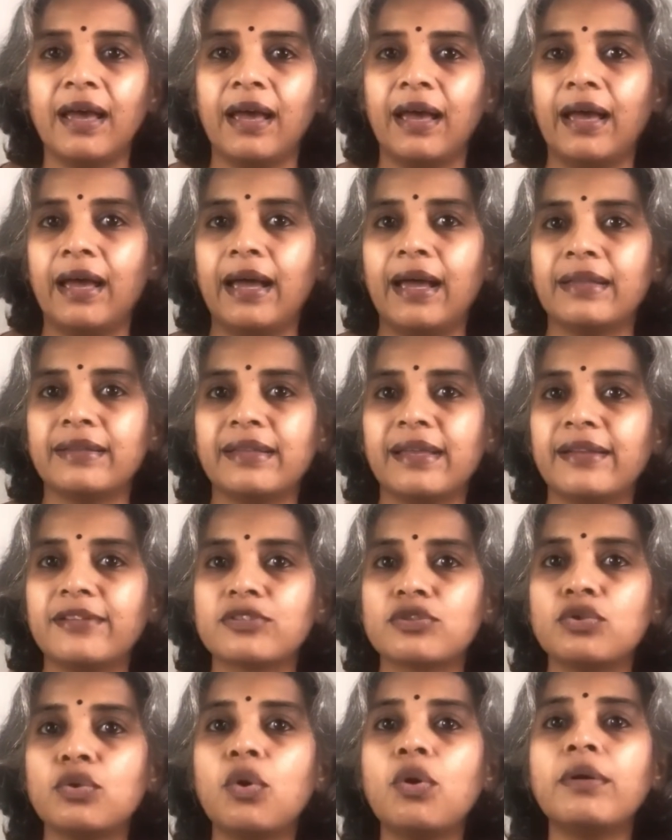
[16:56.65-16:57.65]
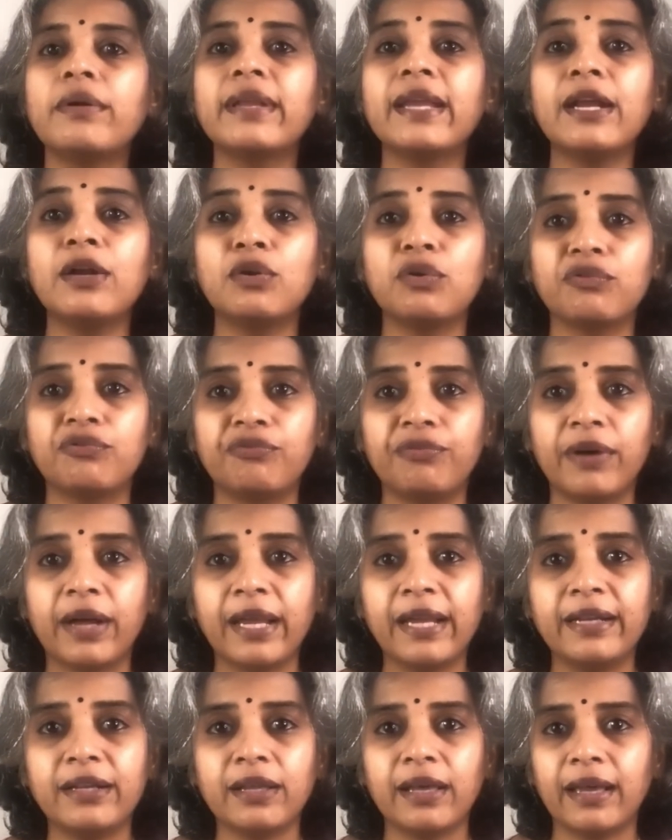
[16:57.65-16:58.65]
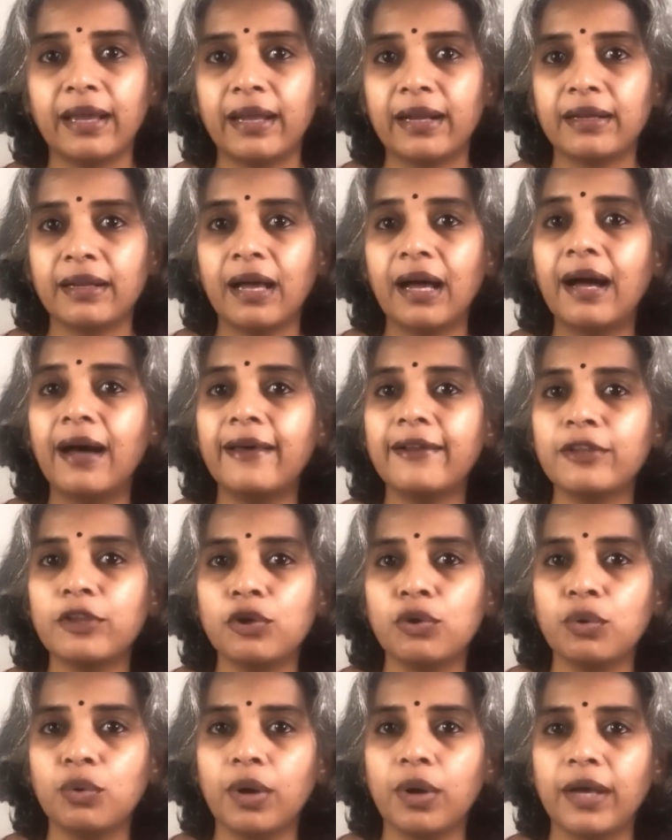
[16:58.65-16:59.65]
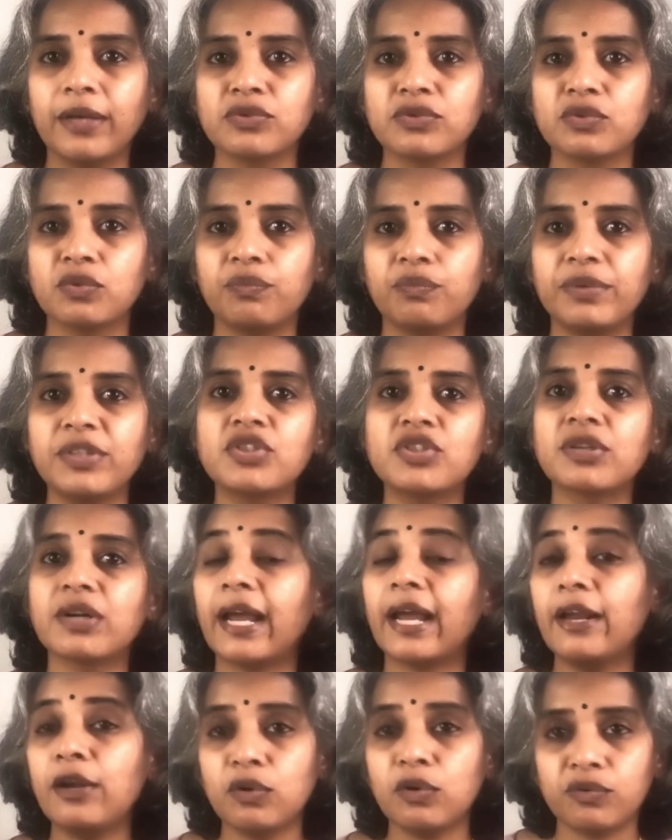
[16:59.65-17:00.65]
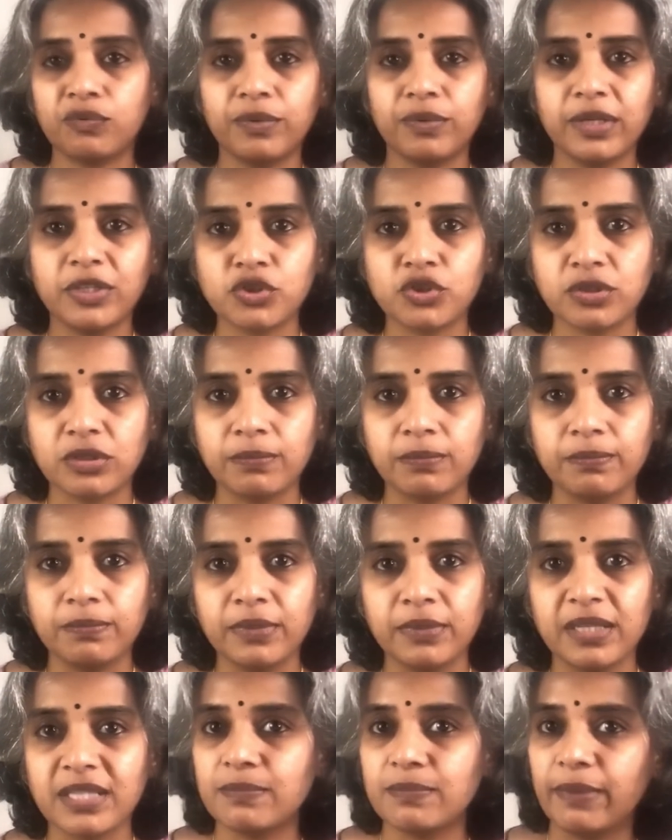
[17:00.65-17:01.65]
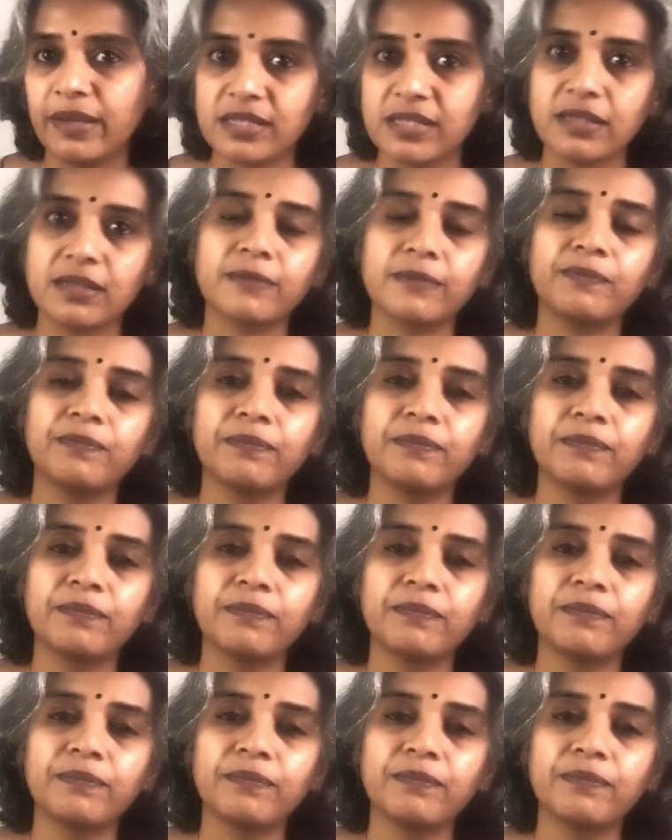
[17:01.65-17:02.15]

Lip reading: And there is no need to fight and argue as to which kind of worship is better.